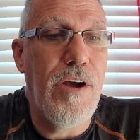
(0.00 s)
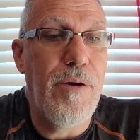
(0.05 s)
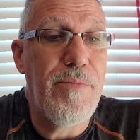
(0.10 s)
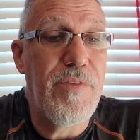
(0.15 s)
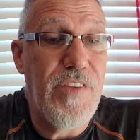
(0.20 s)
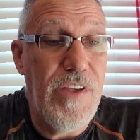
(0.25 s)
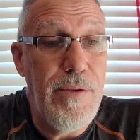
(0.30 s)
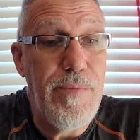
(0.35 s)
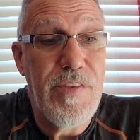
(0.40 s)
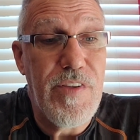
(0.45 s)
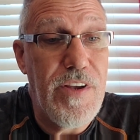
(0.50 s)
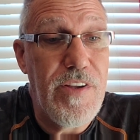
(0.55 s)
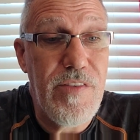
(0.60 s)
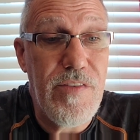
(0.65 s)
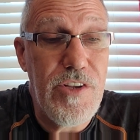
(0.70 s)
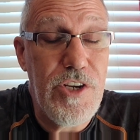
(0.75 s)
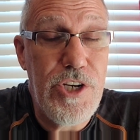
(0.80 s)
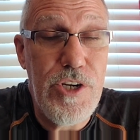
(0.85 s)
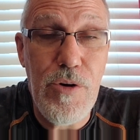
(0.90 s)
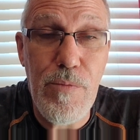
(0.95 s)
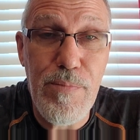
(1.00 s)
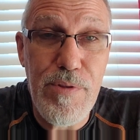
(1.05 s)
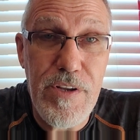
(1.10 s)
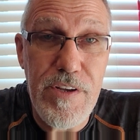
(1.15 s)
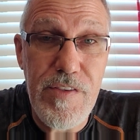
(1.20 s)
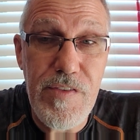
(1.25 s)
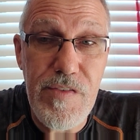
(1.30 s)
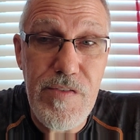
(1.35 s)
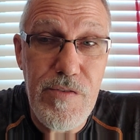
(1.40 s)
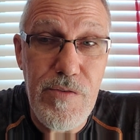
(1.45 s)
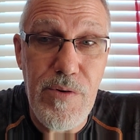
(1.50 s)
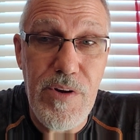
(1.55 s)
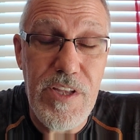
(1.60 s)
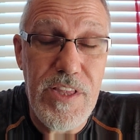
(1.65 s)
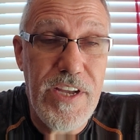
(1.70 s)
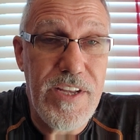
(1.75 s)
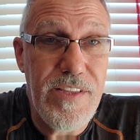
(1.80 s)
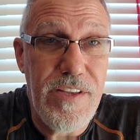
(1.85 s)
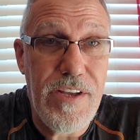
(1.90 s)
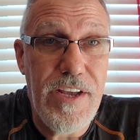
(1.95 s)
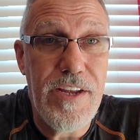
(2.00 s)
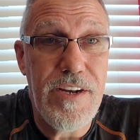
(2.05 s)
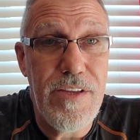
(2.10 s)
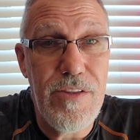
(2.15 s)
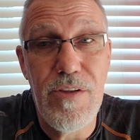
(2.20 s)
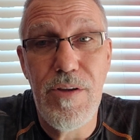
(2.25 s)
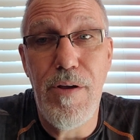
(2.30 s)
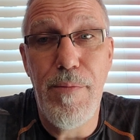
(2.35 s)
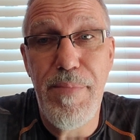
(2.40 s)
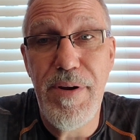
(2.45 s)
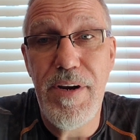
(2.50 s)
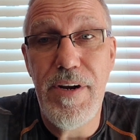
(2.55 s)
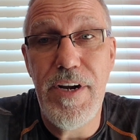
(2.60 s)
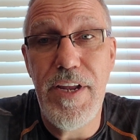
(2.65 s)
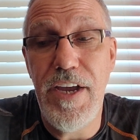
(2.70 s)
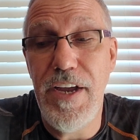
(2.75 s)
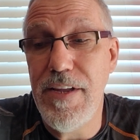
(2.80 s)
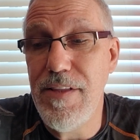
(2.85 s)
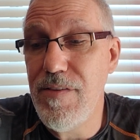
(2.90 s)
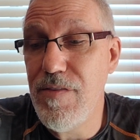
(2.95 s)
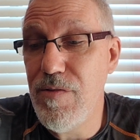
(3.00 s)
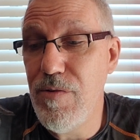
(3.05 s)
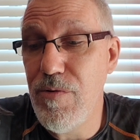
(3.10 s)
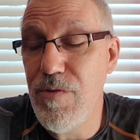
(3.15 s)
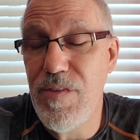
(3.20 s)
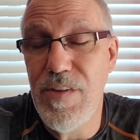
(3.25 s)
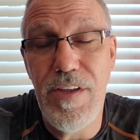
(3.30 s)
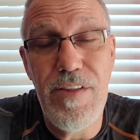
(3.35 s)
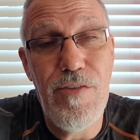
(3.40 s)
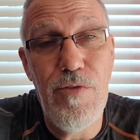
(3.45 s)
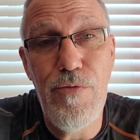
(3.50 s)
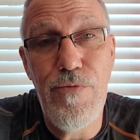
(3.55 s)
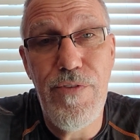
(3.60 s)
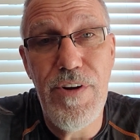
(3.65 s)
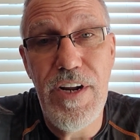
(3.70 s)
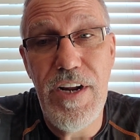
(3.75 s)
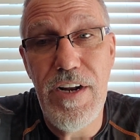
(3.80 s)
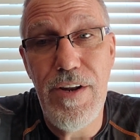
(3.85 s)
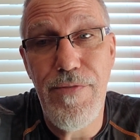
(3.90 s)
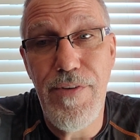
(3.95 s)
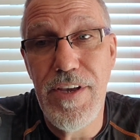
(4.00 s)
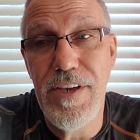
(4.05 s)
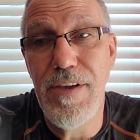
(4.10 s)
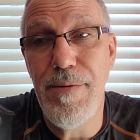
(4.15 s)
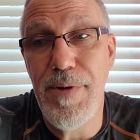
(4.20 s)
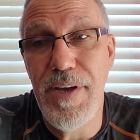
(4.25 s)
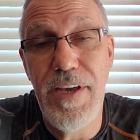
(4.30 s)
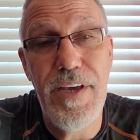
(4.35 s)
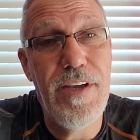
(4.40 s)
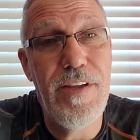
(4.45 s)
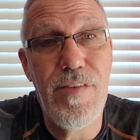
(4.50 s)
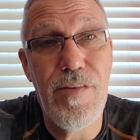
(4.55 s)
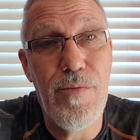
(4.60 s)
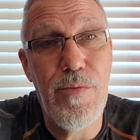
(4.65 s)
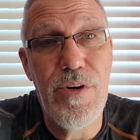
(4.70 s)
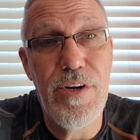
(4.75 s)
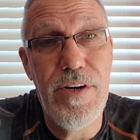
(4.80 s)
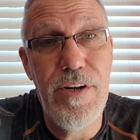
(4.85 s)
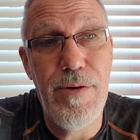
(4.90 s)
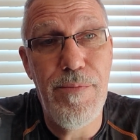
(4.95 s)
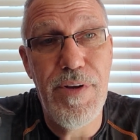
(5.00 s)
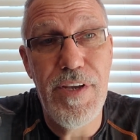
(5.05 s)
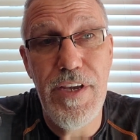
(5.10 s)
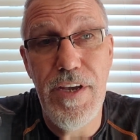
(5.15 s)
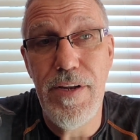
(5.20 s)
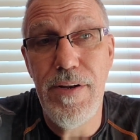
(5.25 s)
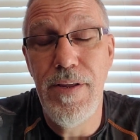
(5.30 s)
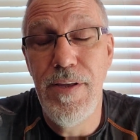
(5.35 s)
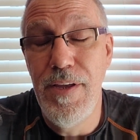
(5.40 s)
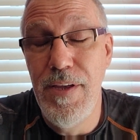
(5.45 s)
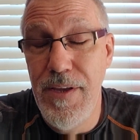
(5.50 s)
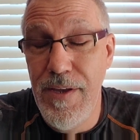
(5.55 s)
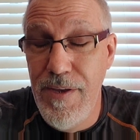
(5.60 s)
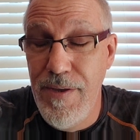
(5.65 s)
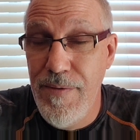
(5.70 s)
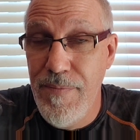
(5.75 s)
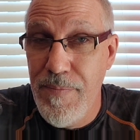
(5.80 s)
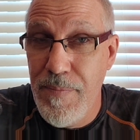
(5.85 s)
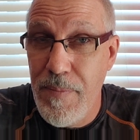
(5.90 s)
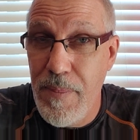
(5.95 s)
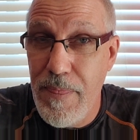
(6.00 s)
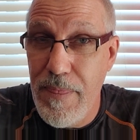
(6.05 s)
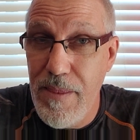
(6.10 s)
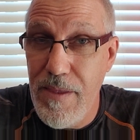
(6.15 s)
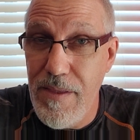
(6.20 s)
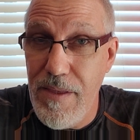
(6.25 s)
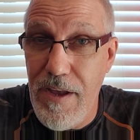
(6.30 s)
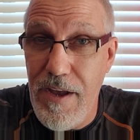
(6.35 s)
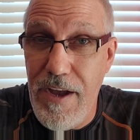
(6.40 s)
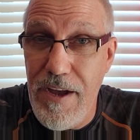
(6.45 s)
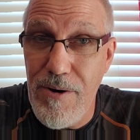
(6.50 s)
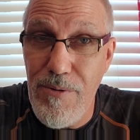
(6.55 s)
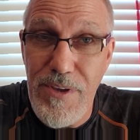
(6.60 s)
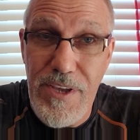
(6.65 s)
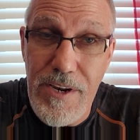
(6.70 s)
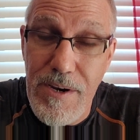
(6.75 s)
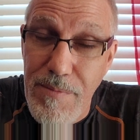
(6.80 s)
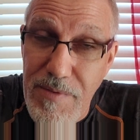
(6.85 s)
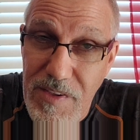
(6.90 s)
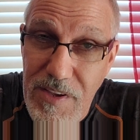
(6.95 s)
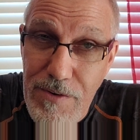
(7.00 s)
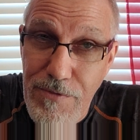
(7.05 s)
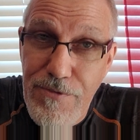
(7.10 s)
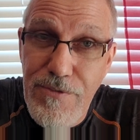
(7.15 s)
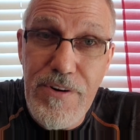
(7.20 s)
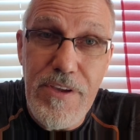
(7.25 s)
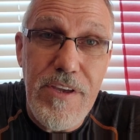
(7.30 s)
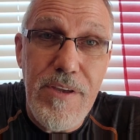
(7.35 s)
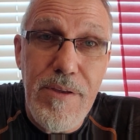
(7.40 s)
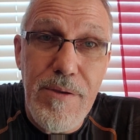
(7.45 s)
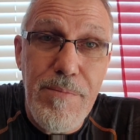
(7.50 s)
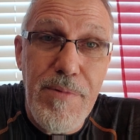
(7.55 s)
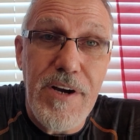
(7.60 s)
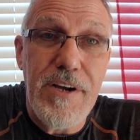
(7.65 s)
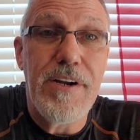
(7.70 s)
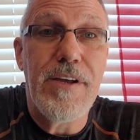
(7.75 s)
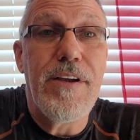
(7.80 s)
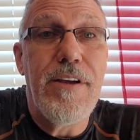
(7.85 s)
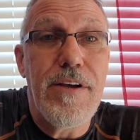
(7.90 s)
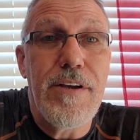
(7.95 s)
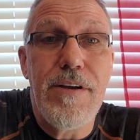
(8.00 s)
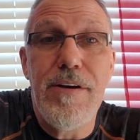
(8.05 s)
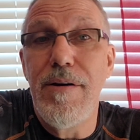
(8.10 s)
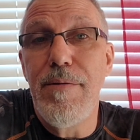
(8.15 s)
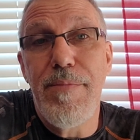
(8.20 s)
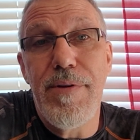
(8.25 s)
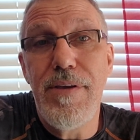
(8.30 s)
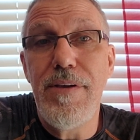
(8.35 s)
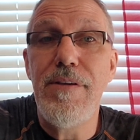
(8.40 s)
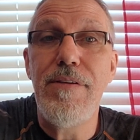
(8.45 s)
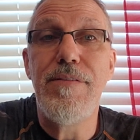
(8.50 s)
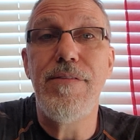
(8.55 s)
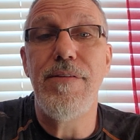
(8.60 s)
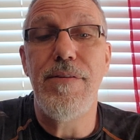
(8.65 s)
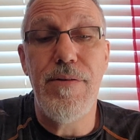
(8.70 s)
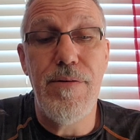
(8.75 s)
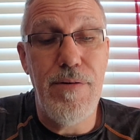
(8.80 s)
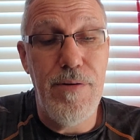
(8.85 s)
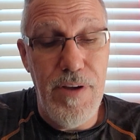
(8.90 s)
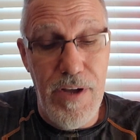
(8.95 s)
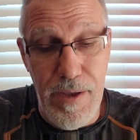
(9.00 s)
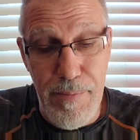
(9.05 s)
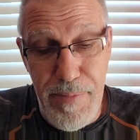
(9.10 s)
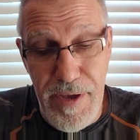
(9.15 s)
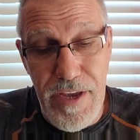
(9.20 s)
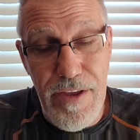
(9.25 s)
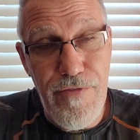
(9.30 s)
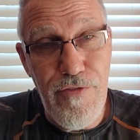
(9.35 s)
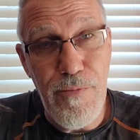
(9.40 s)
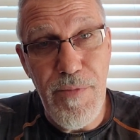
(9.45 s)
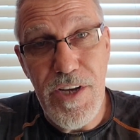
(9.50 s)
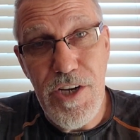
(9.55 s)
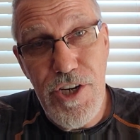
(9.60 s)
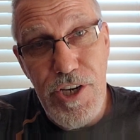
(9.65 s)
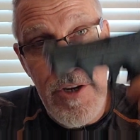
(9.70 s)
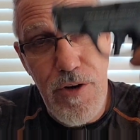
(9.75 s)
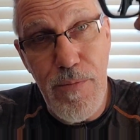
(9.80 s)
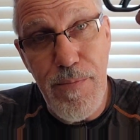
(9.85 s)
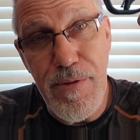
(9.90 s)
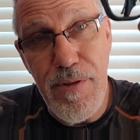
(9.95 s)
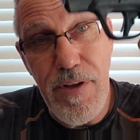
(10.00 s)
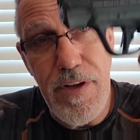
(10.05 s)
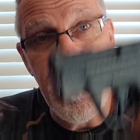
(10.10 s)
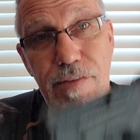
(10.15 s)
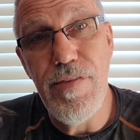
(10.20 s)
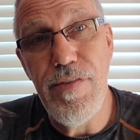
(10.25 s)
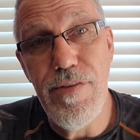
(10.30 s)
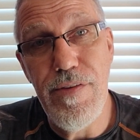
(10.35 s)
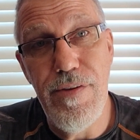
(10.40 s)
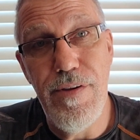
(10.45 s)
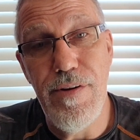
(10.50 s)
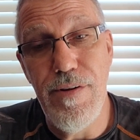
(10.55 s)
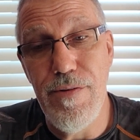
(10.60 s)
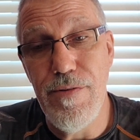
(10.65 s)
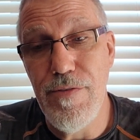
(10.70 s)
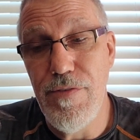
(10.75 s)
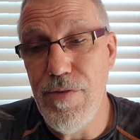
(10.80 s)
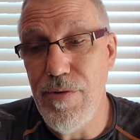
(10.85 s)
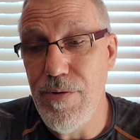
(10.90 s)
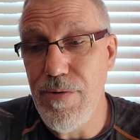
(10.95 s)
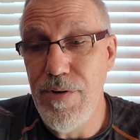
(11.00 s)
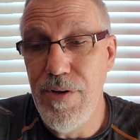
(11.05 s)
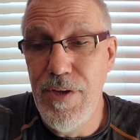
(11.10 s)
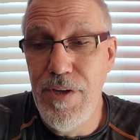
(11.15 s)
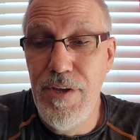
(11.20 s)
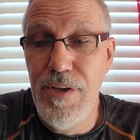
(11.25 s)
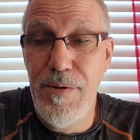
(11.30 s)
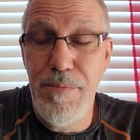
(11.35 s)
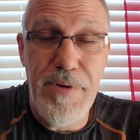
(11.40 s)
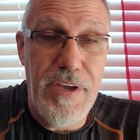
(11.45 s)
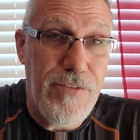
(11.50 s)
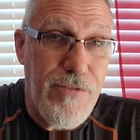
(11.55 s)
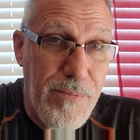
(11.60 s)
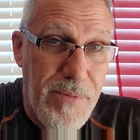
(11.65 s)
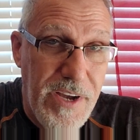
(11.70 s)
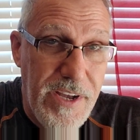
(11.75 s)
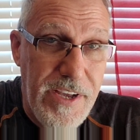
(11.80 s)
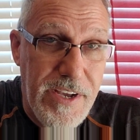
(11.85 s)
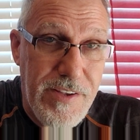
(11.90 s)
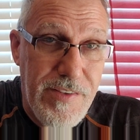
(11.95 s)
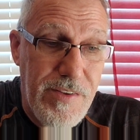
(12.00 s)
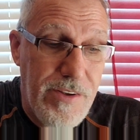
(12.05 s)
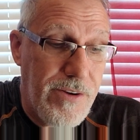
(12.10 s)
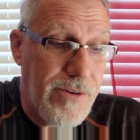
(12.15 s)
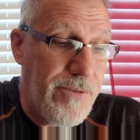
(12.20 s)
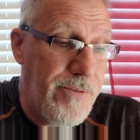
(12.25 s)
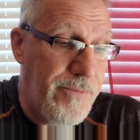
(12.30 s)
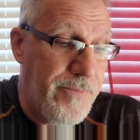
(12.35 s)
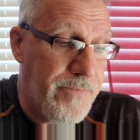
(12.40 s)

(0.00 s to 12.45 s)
Same size as the Shield Plus, so I'd like to kind of compare that. So stay tuned for that if I can get my hands on one of them again. I don't get them sent free by the gun companies. You know, I paid for my Shield Plus, you know, so pay for my XL.